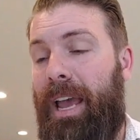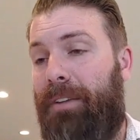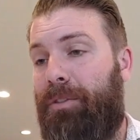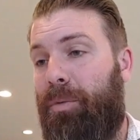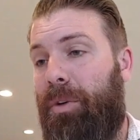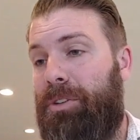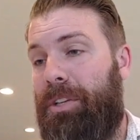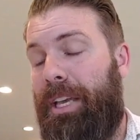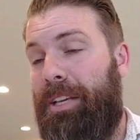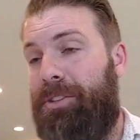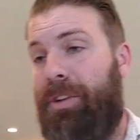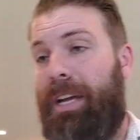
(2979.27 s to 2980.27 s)
afterwards in
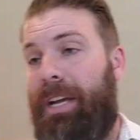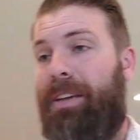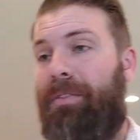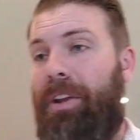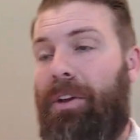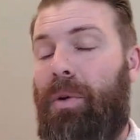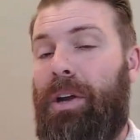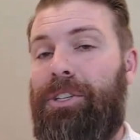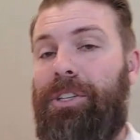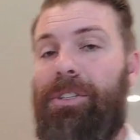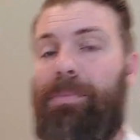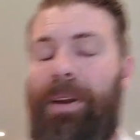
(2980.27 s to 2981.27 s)
case you guys have any questions.